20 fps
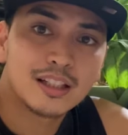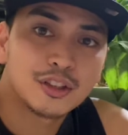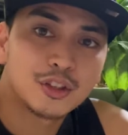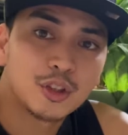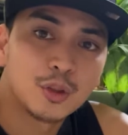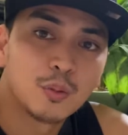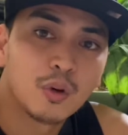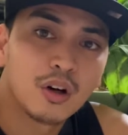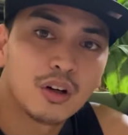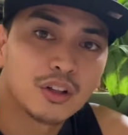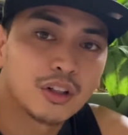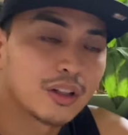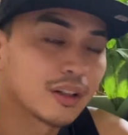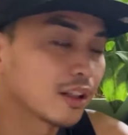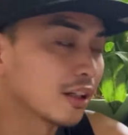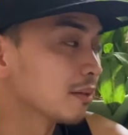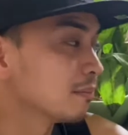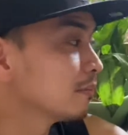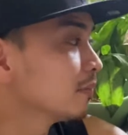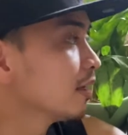you water
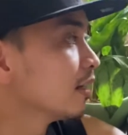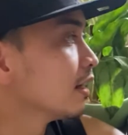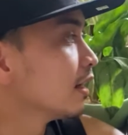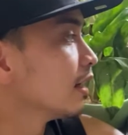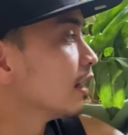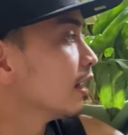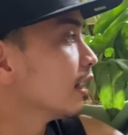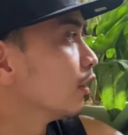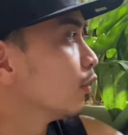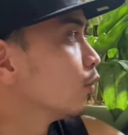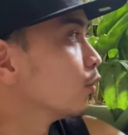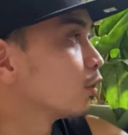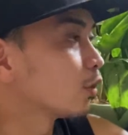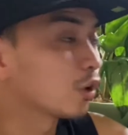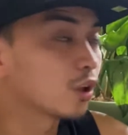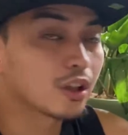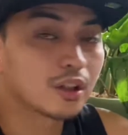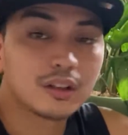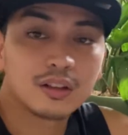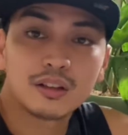them,
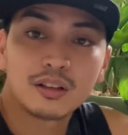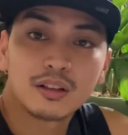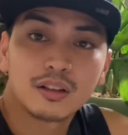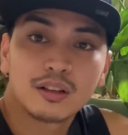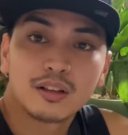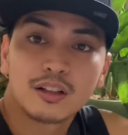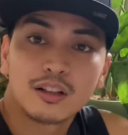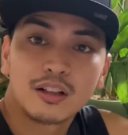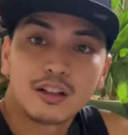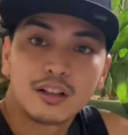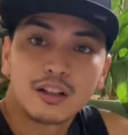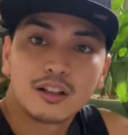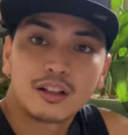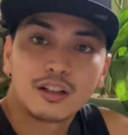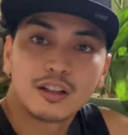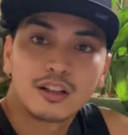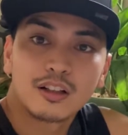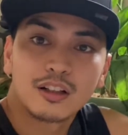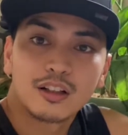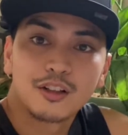or
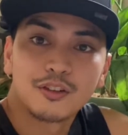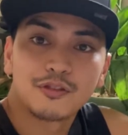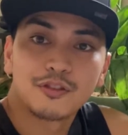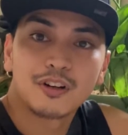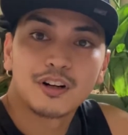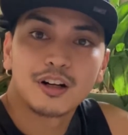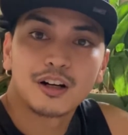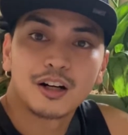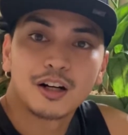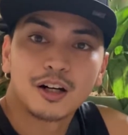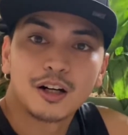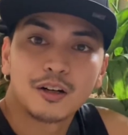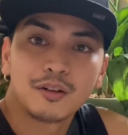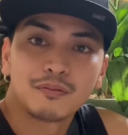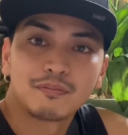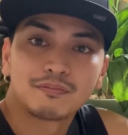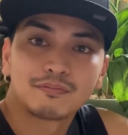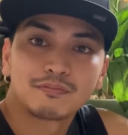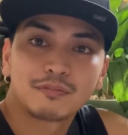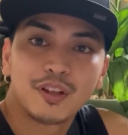if
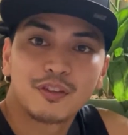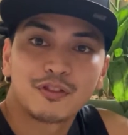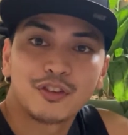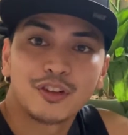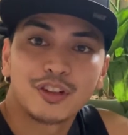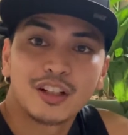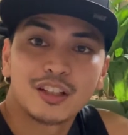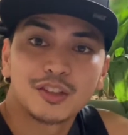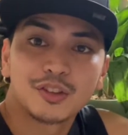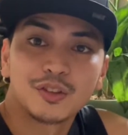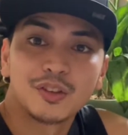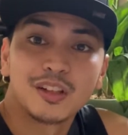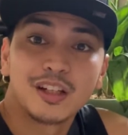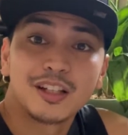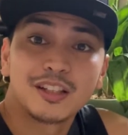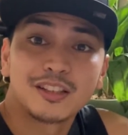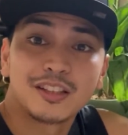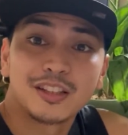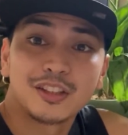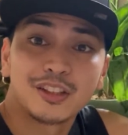you're not too
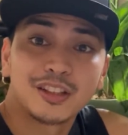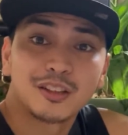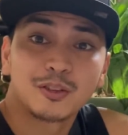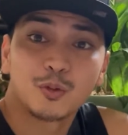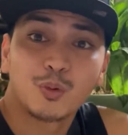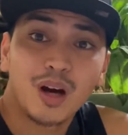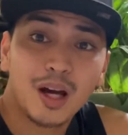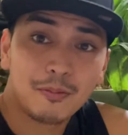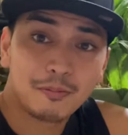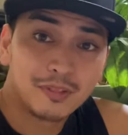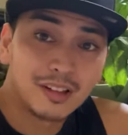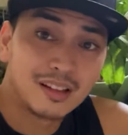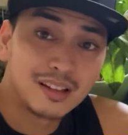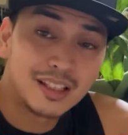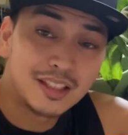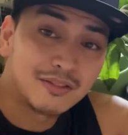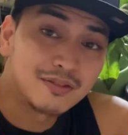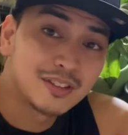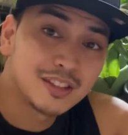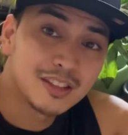lazy, you can wipe the
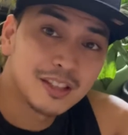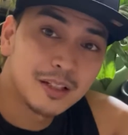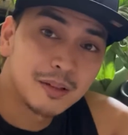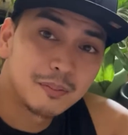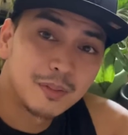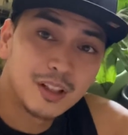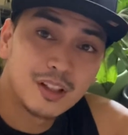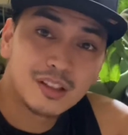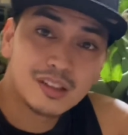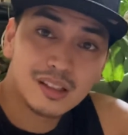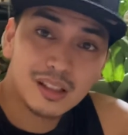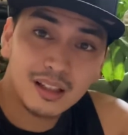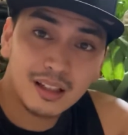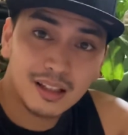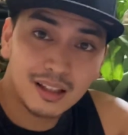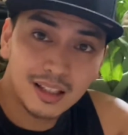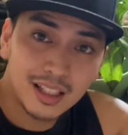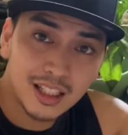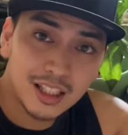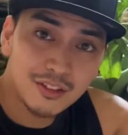leaves, because
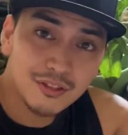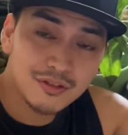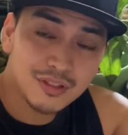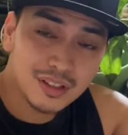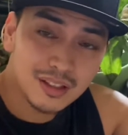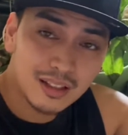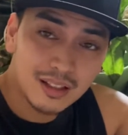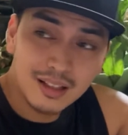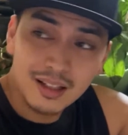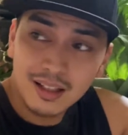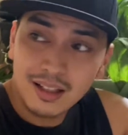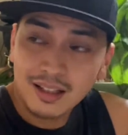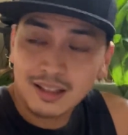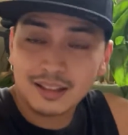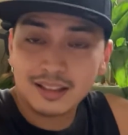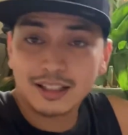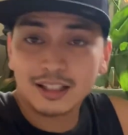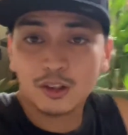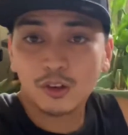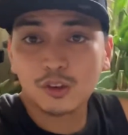leaves,
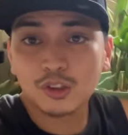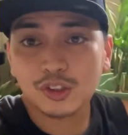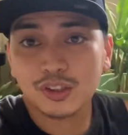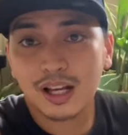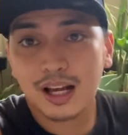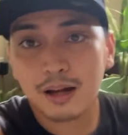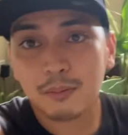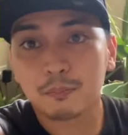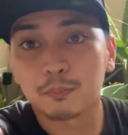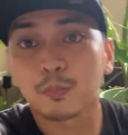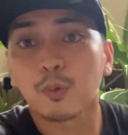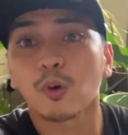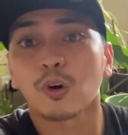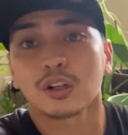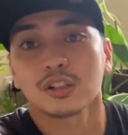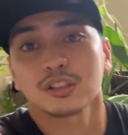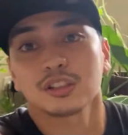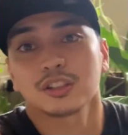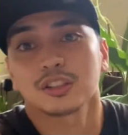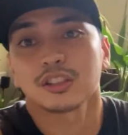they also have
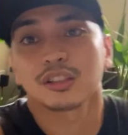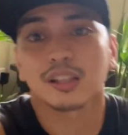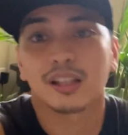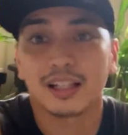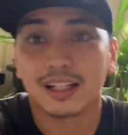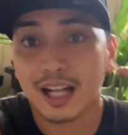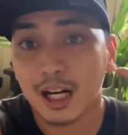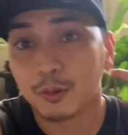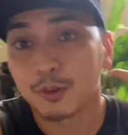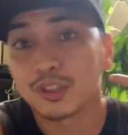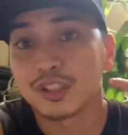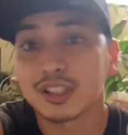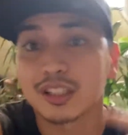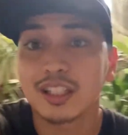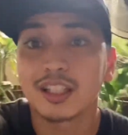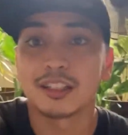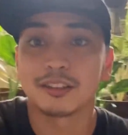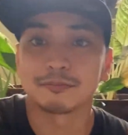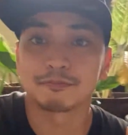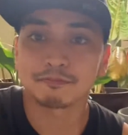pores just like our
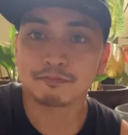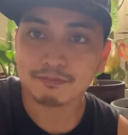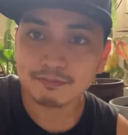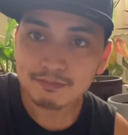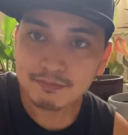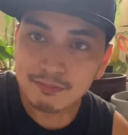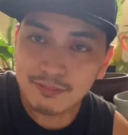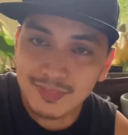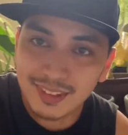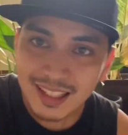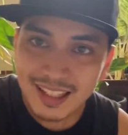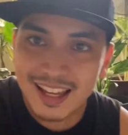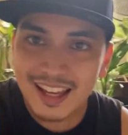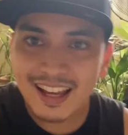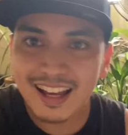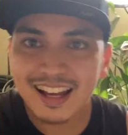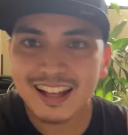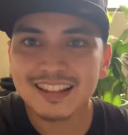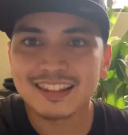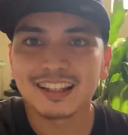skin,
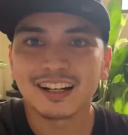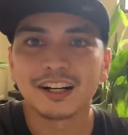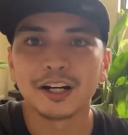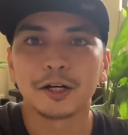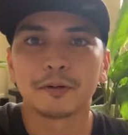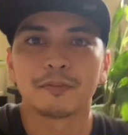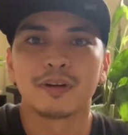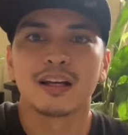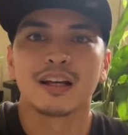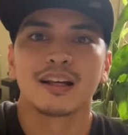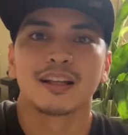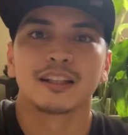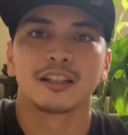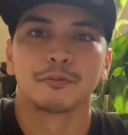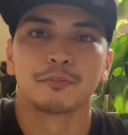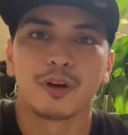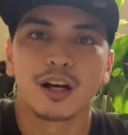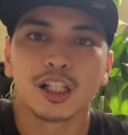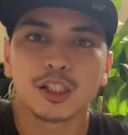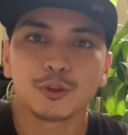and the
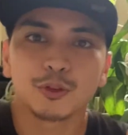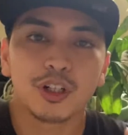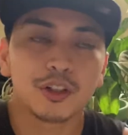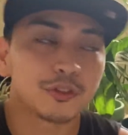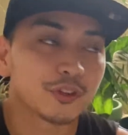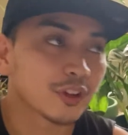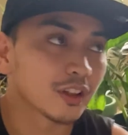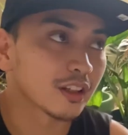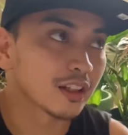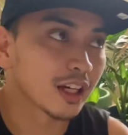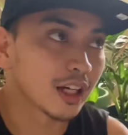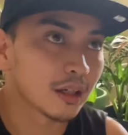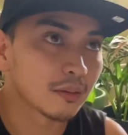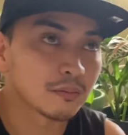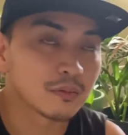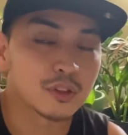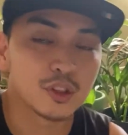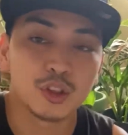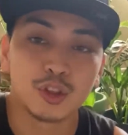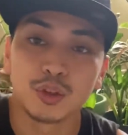best way for
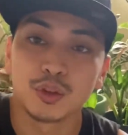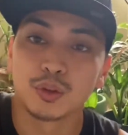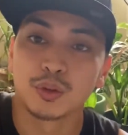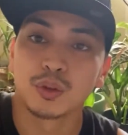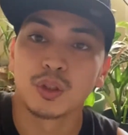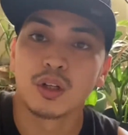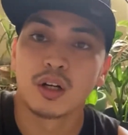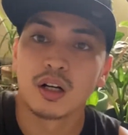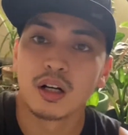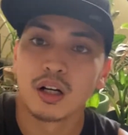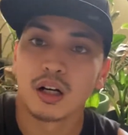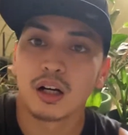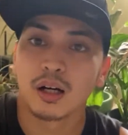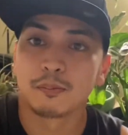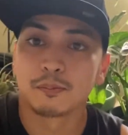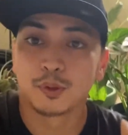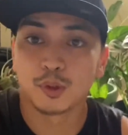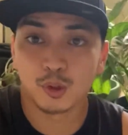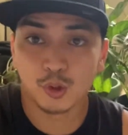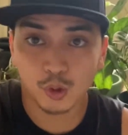them to
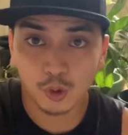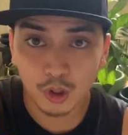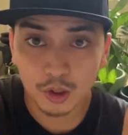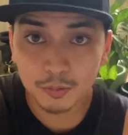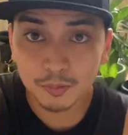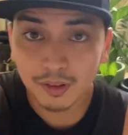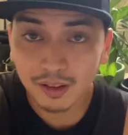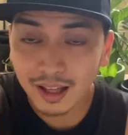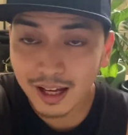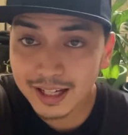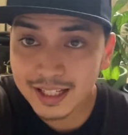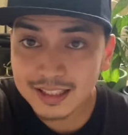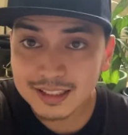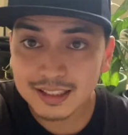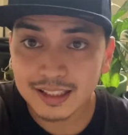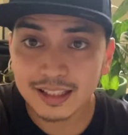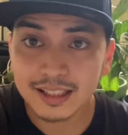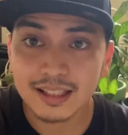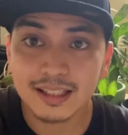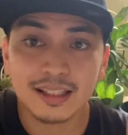absorb light
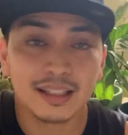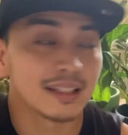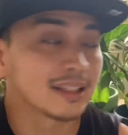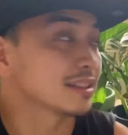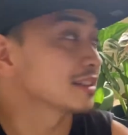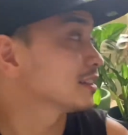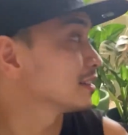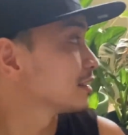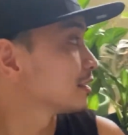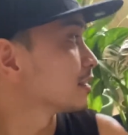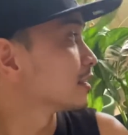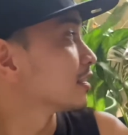is